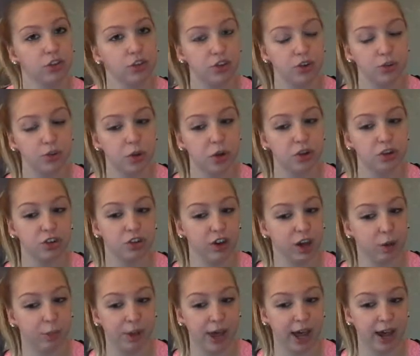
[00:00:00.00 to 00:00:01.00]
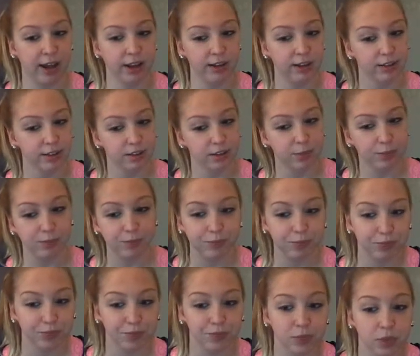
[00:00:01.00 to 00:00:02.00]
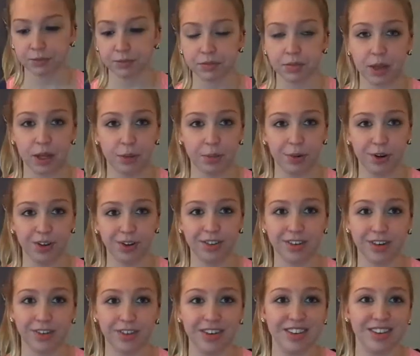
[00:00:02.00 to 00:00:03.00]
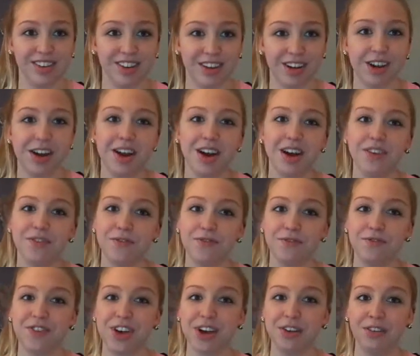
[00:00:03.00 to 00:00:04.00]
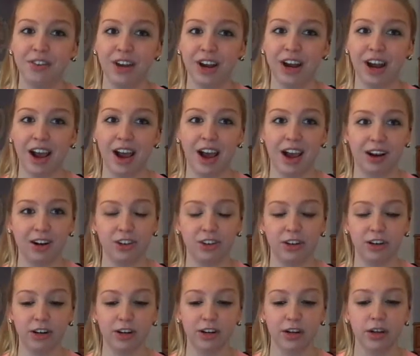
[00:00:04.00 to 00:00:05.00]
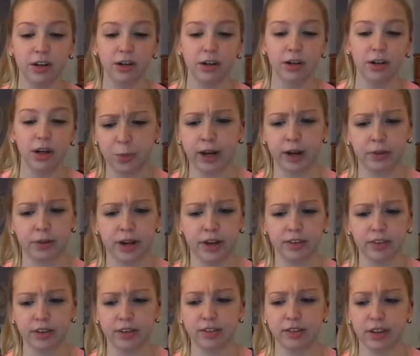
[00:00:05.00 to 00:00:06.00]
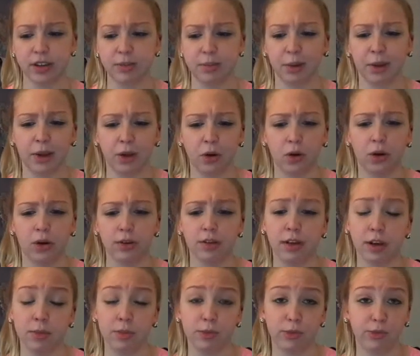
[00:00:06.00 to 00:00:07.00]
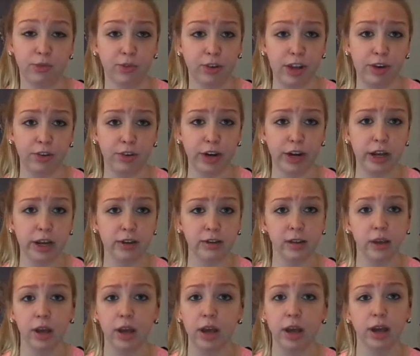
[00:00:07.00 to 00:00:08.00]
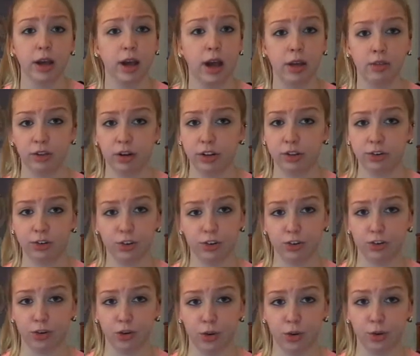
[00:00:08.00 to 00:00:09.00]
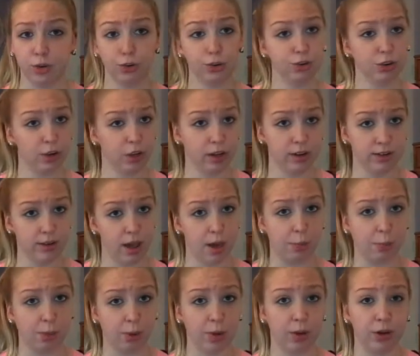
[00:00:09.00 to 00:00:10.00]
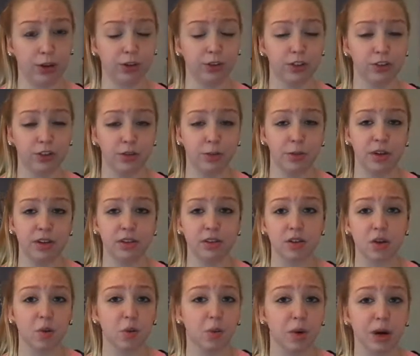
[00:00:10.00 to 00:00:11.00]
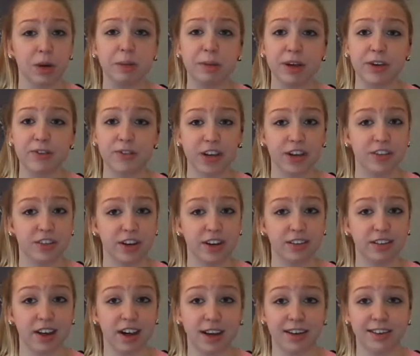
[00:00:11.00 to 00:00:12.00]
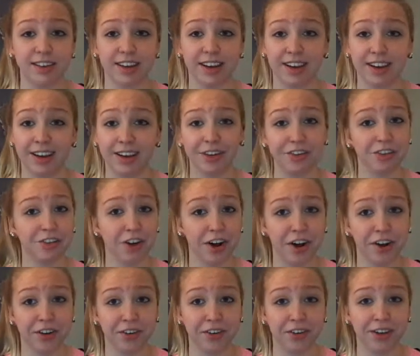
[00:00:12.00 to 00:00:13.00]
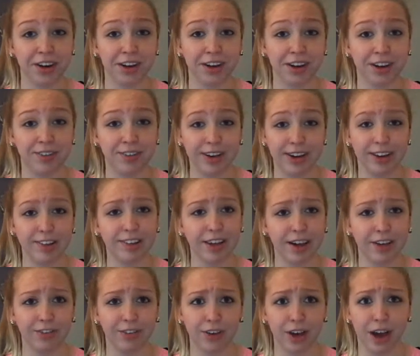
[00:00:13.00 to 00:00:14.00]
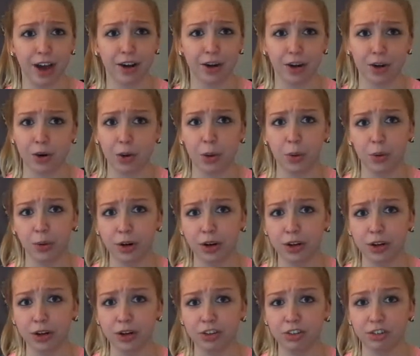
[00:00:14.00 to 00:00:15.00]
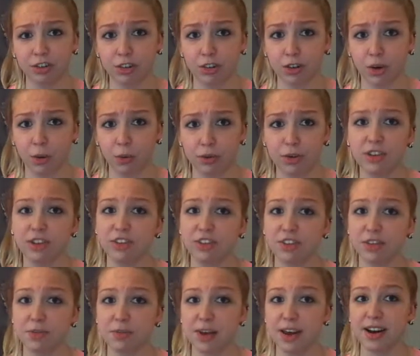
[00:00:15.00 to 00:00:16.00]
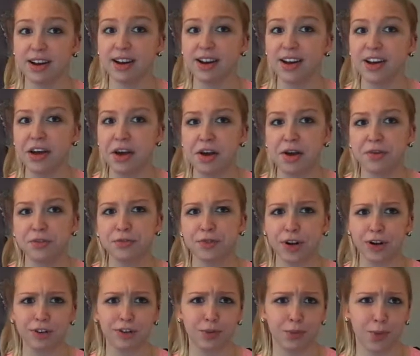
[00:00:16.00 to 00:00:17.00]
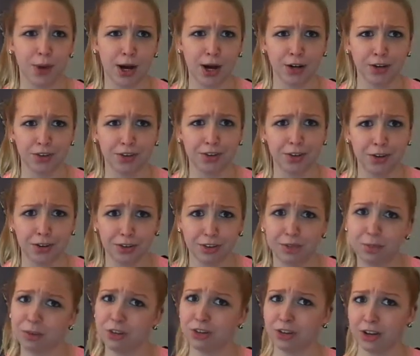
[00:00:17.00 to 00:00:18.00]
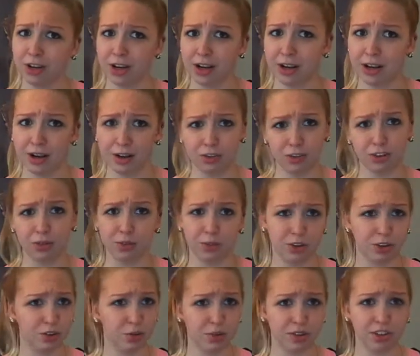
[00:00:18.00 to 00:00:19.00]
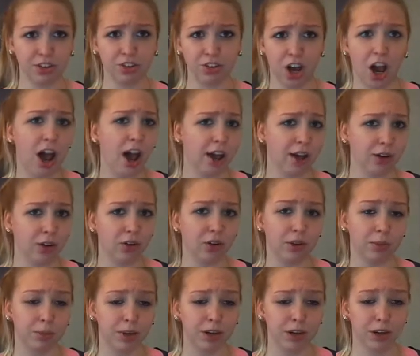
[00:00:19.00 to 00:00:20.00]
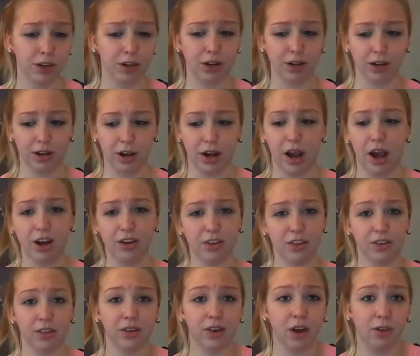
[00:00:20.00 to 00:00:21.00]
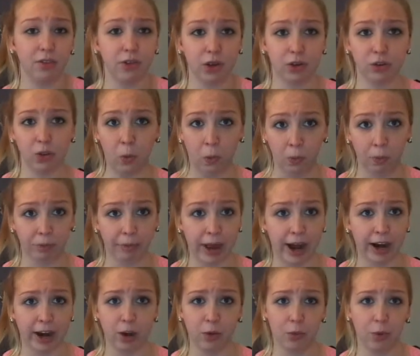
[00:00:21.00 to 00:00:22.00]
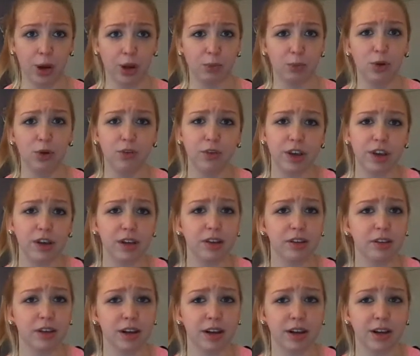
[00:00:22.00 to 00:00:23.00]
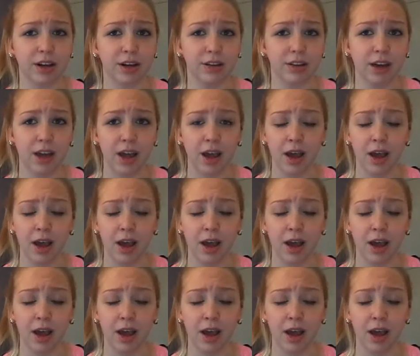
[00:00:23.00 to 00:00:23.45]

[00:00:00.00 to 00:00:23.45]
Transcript: too shall pass. Number 17, favorite actor. I would have to say my all-time favorite, God rest her soul, Shirley Temple. She was one of my favorites as a child, and even as I have gotten older, she's always just been fun to watch, you know, especially as she was a child. I mean, I just love those old black and white movies, and